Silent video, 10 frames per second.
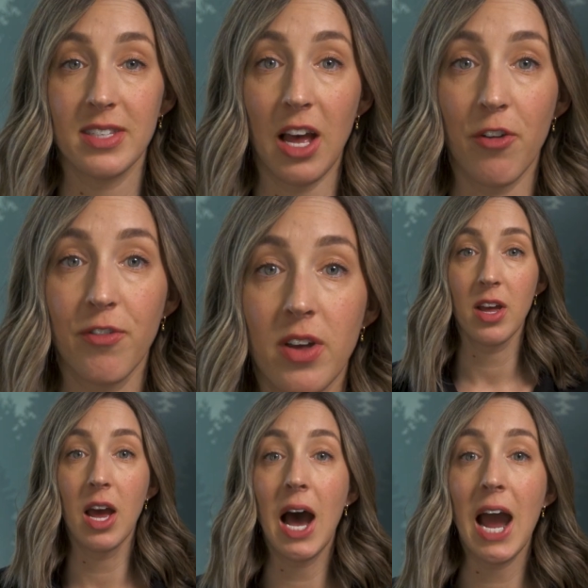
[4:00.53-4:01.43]
self.
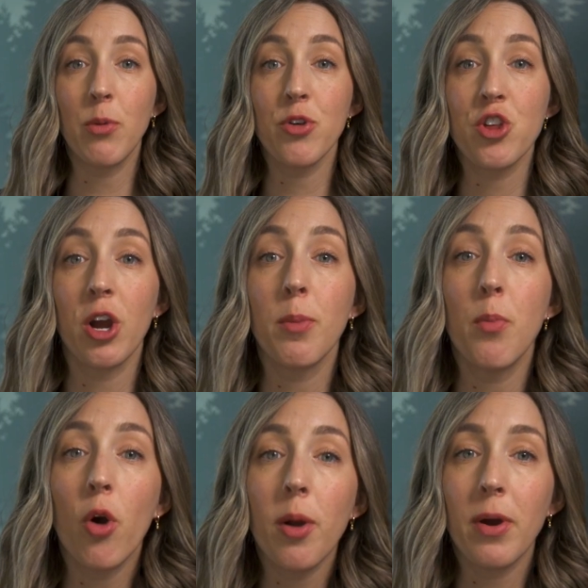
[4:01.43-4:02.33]
I will share
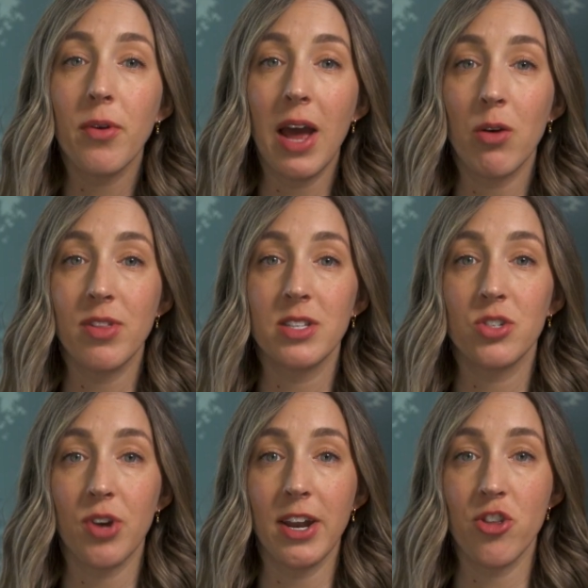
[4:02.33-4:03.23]
more about how this
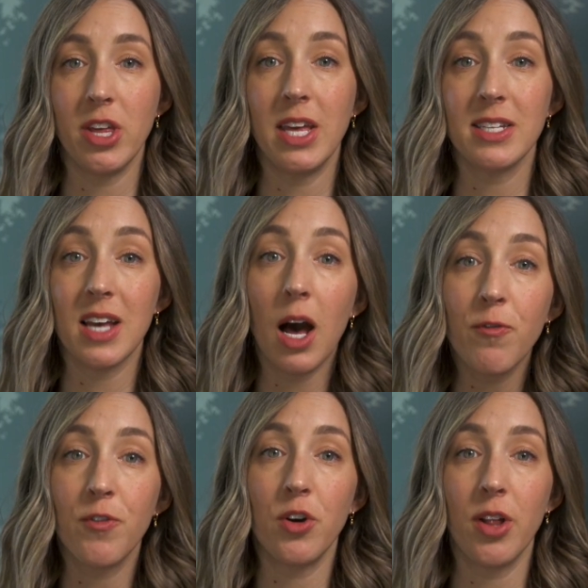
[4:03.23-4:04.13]
strategy is
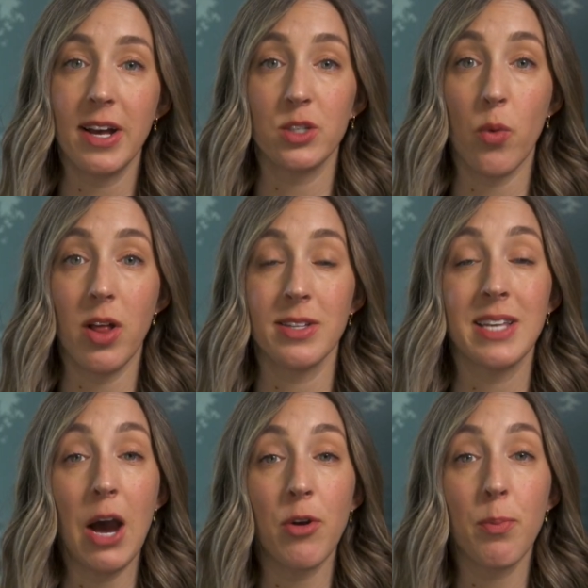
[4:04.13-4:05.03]
helpful as well as
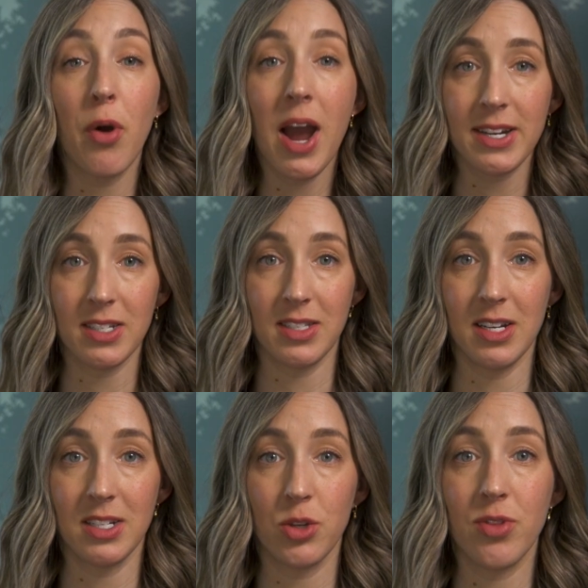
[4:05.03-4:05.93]
how to practice
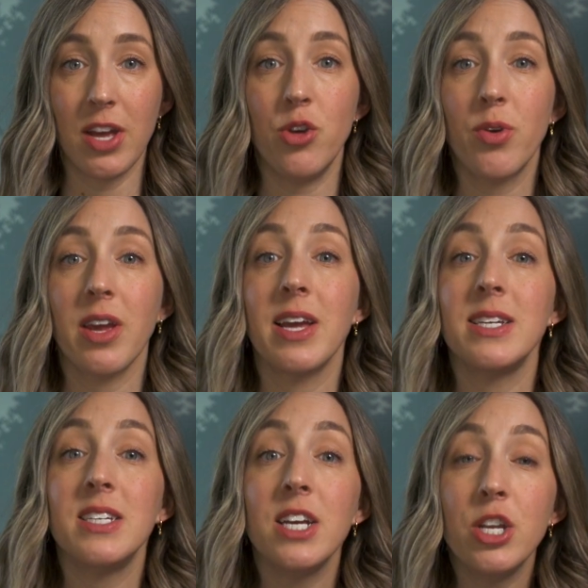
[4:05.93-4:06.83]
it so that you can
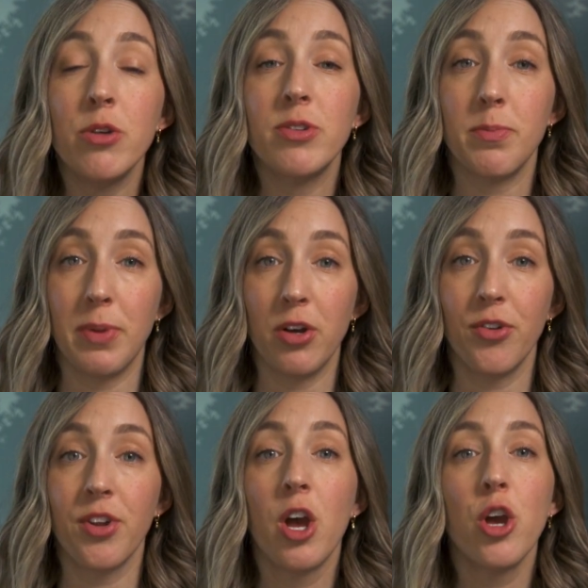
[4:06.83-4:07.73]
continue to
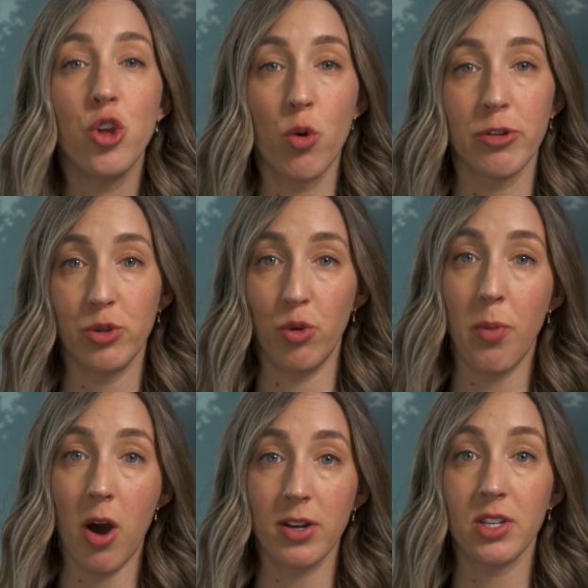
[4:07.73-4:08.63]
build your
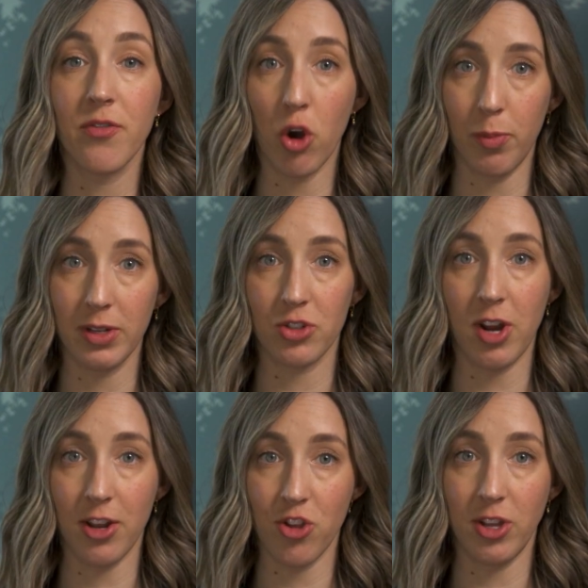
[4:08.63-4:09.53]
toolbox of coping
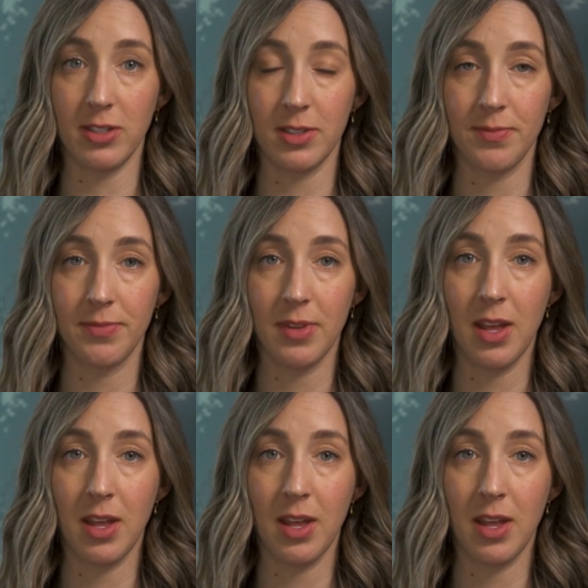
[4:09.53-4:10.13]
strategies.